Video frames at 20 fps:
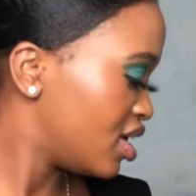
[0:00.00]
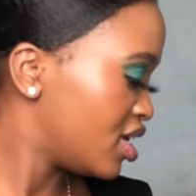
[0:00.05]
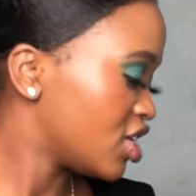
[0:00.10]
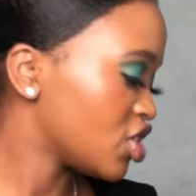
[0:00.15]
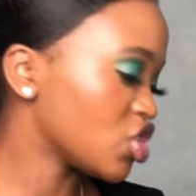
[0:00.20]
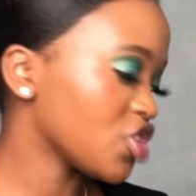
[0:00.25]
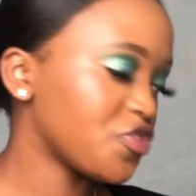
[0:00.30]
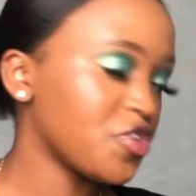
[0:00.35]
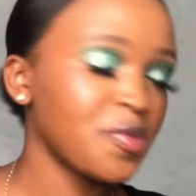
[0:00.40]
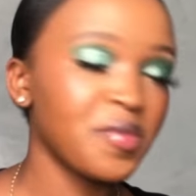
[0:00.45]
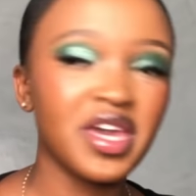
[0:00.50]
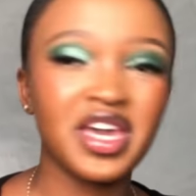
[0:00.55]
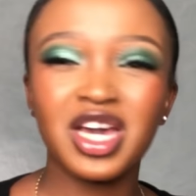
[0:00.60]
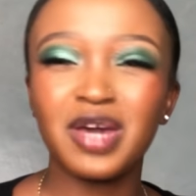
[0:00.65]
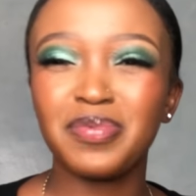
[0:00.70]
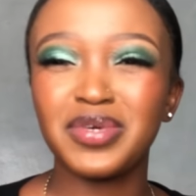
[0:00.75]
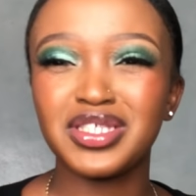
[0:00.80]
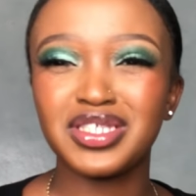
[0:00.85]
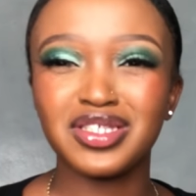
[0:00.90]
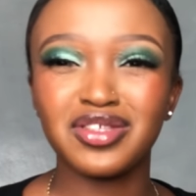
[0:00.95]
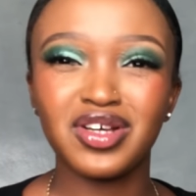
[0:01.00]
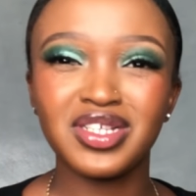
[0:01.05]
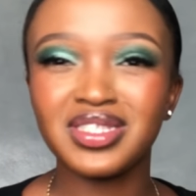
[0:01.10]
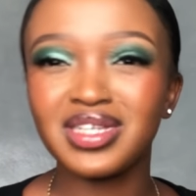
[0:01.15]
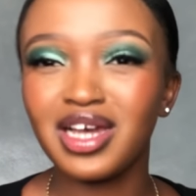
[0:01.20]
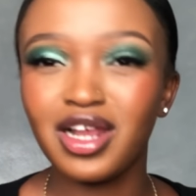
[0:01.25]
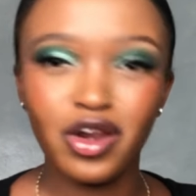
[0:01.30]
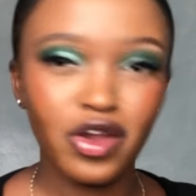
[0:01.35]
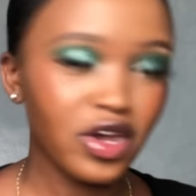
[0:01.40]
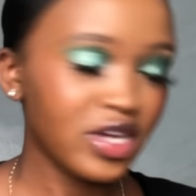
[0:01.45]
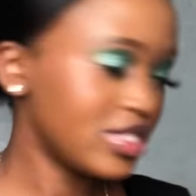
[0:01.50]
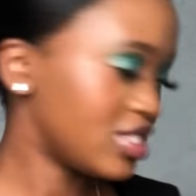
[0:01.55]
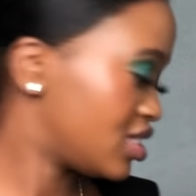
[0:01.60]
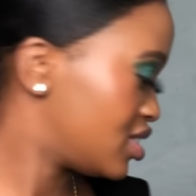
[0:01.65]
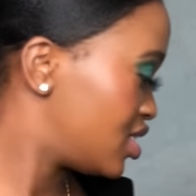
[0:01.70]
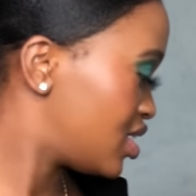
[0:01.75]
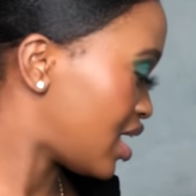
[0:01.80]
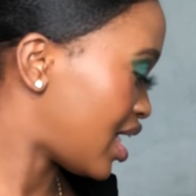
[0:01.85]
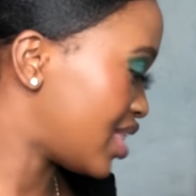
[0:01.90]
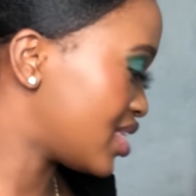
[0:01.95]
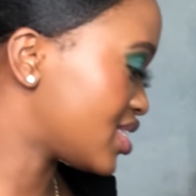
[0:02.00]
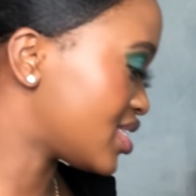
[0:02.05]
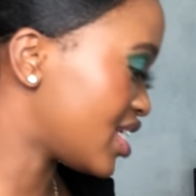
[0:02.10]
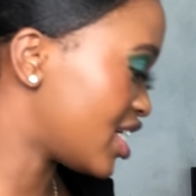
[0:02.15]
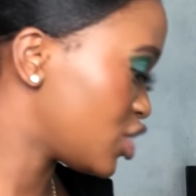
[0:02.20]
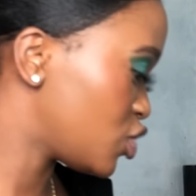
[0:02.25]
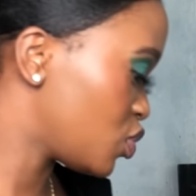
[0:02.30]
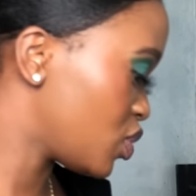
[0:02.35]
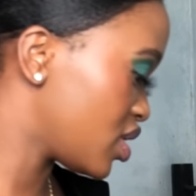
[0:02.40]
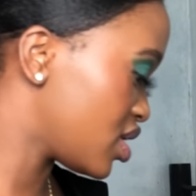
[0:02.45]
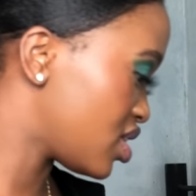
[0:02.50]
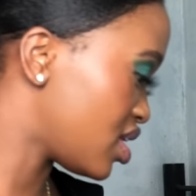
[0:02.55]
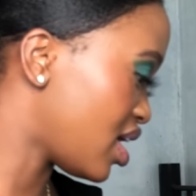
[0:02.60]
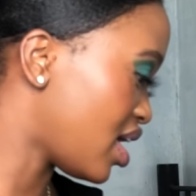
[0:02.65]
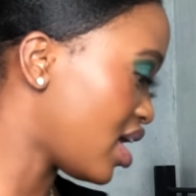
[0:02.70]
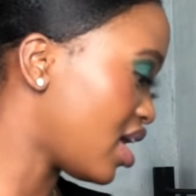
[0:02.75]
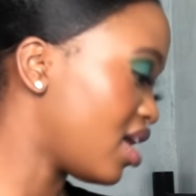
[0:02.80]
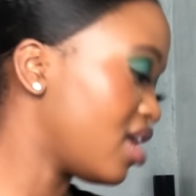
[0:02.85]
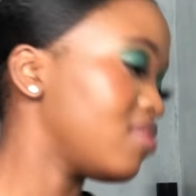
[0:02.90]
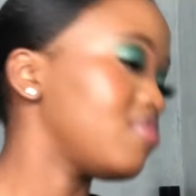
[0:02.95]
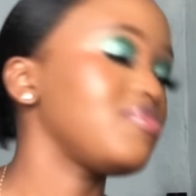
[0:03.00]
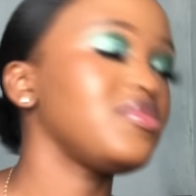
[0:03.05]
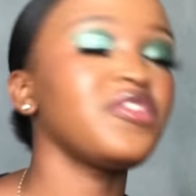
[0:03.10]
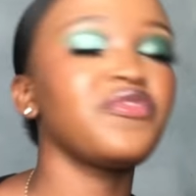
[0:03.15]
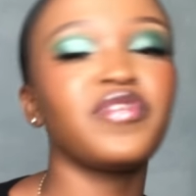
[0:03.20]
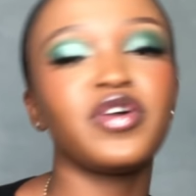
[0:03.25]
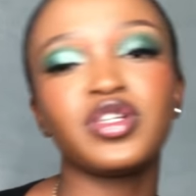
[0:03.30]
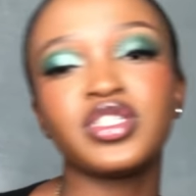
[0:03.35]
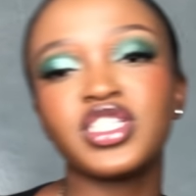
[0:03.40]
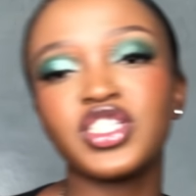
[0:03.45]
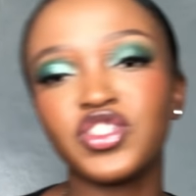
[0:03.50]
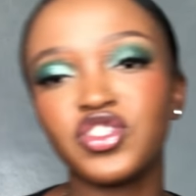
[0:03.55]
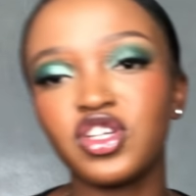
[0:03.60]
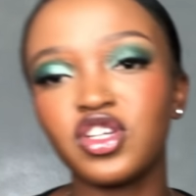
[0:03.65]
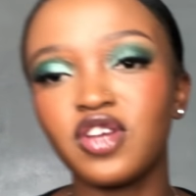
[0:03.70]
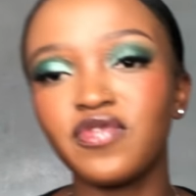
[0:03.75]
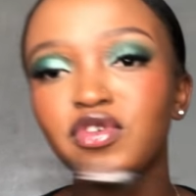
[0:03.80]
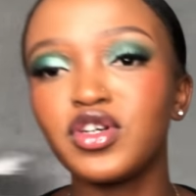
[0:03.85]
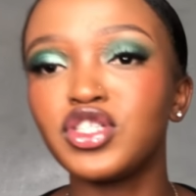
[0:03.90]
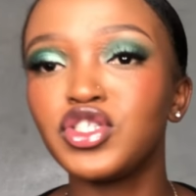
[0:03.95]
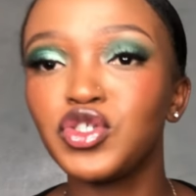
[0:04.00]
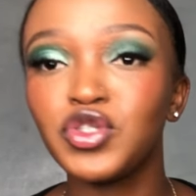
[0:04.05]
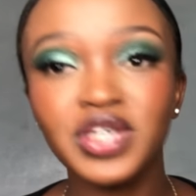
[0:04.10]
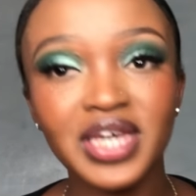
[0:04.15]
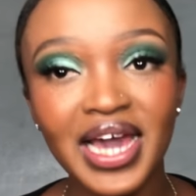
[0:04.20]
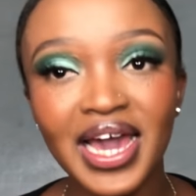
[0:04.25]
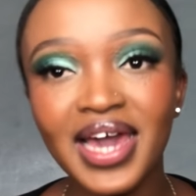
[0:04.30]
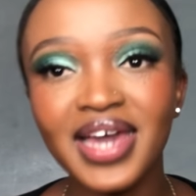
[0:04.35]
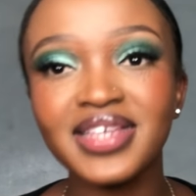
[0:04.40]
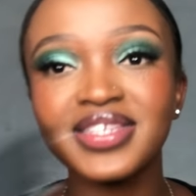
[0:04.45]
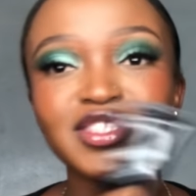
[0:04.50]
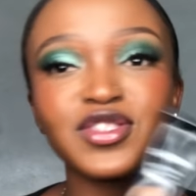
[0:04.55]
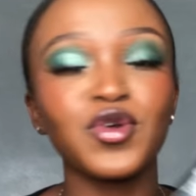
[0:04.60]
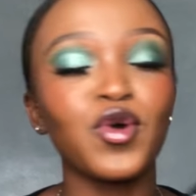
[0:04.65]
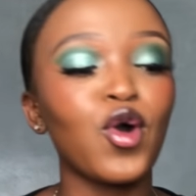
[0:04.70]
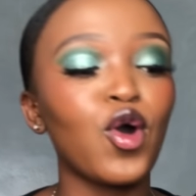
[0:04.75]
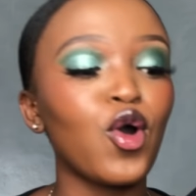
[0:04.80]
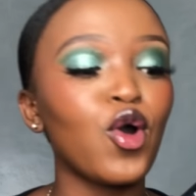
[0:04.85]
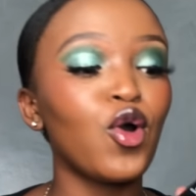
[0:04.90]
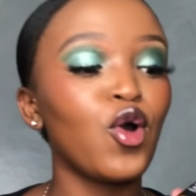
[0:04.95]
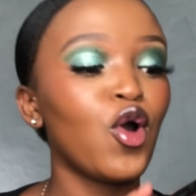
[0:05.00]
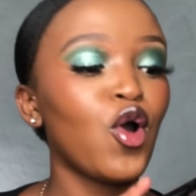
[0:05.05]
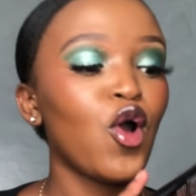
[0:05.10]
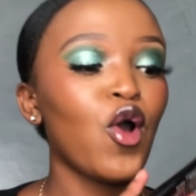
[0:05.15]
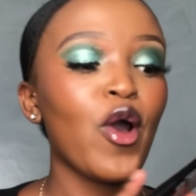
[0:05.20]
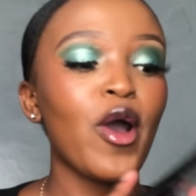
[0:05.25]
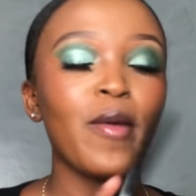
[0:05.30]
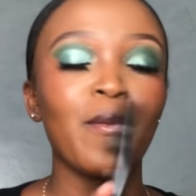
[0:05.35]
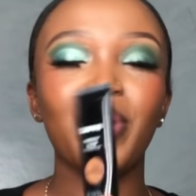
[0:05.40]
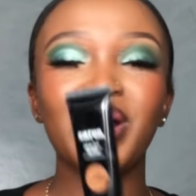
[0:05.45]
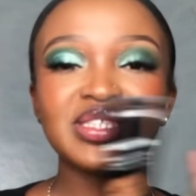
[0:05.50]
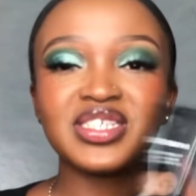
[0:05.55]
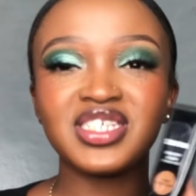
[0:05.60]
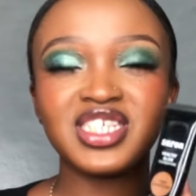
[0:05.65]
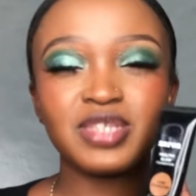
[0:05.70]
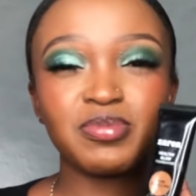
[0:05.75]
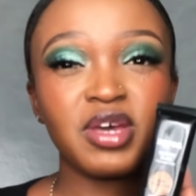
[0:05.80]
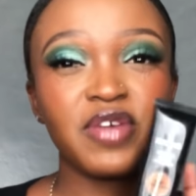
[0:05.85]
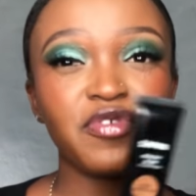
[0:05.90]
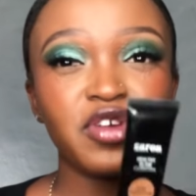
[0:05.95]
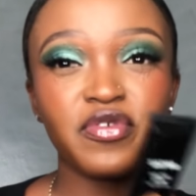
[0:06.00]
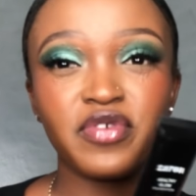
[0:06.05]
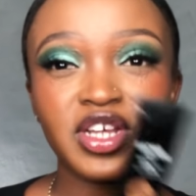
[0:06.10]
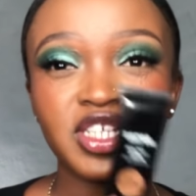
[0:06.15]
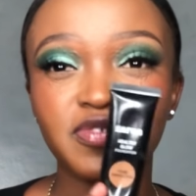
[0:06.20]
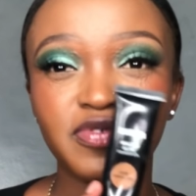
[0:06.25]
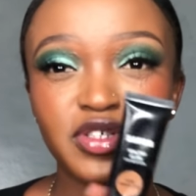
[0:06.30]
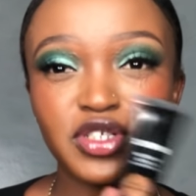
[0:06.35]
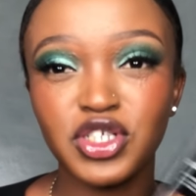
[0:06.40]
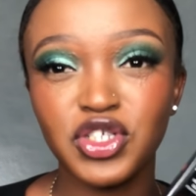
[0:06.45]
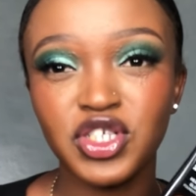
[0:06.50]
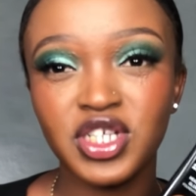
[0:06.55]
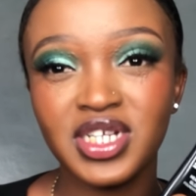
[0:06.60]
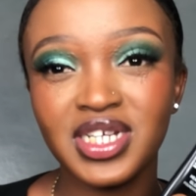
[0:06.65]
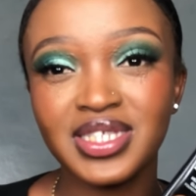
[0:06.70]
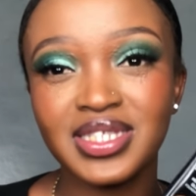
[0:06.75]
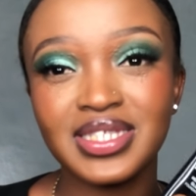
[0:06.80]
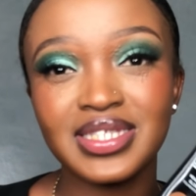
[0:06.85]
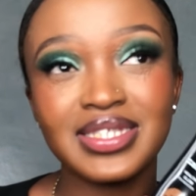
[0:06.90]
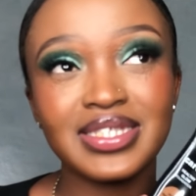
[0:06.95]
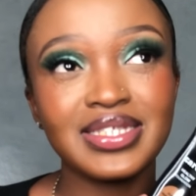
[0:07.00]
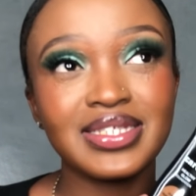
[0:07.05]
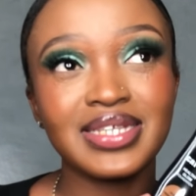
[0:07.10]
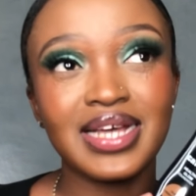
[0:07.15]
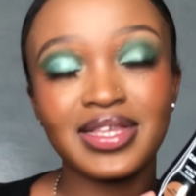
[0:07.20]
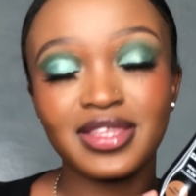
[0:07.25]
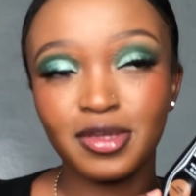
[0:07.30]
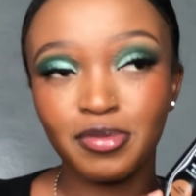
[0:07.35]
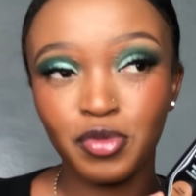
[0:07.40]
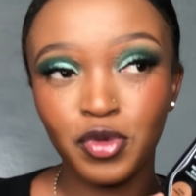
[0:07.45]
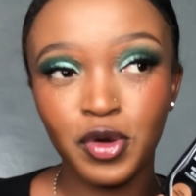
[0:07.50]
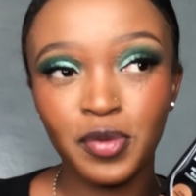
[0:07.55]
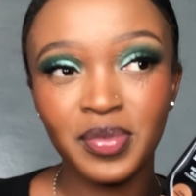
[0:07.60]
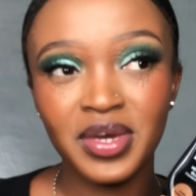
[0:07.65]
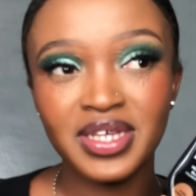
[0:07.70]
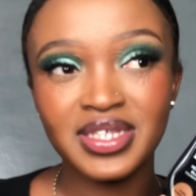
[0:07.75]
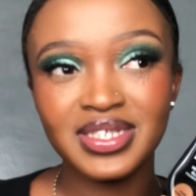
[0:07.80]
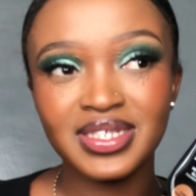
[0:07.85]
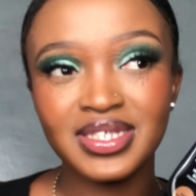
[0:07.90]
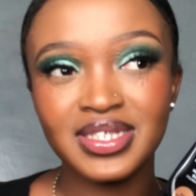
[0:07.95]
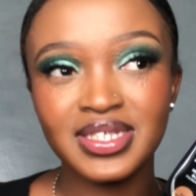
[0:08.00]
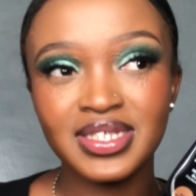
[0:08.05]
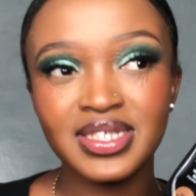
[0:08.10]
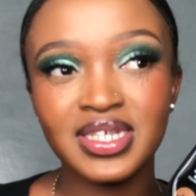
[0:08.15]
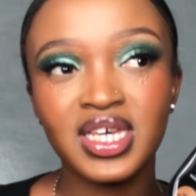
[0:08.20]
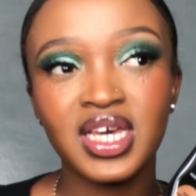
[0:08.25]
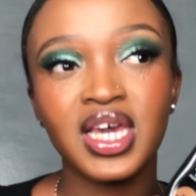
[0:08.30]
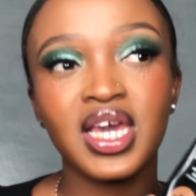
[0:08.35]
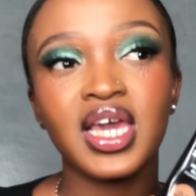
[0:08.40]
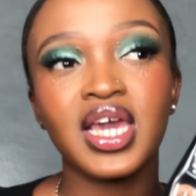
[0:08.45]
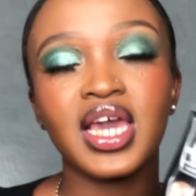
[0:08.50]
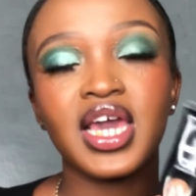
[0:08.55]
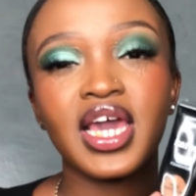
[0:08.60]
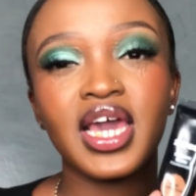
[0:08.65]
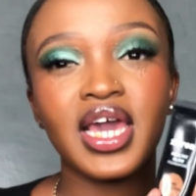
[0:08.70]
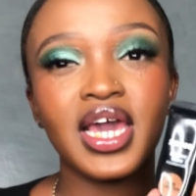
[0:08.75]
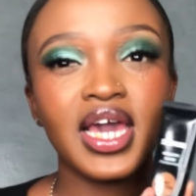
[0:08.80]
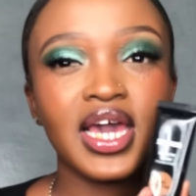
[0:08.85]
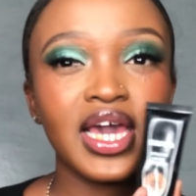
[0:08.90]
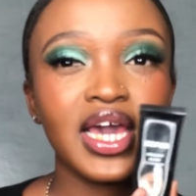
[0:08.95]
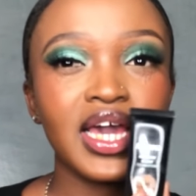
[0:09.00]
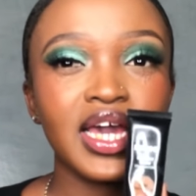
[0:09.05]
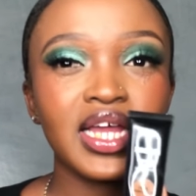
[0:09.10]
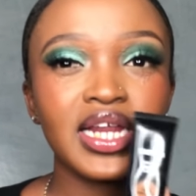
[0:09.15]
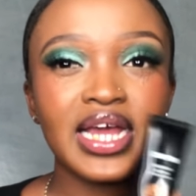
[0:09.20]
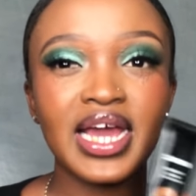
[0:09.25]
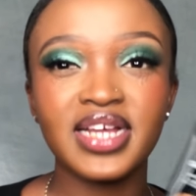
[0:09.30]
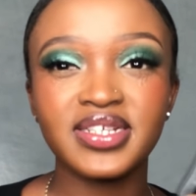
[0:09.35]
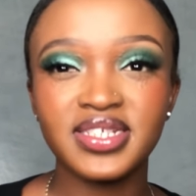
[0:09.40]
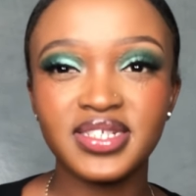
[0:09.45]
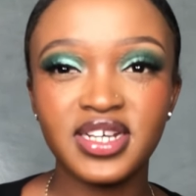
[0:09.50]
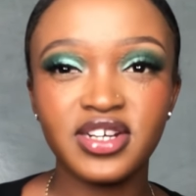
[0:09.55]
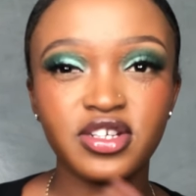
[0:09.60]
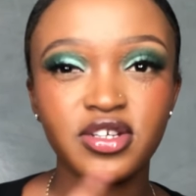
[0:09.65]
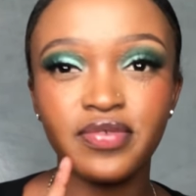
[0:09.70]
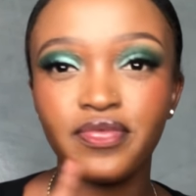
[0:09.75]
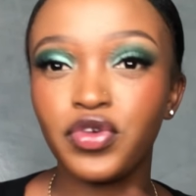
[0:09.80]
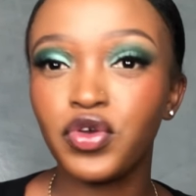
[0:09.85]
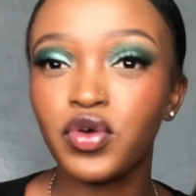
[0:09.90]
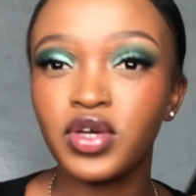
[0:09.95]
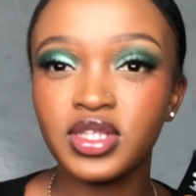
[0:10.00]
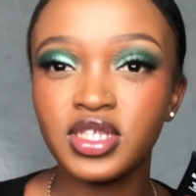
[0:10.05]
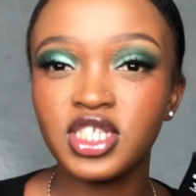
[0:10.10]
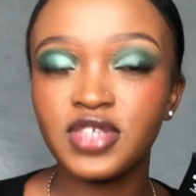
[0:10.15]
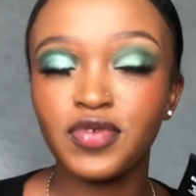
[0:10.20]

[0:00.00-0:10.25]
So for makeup, it's not a lot. I'll start with the foundation. Of course, you guys know, but this is my favorite foundation at the moment. And I did a review on this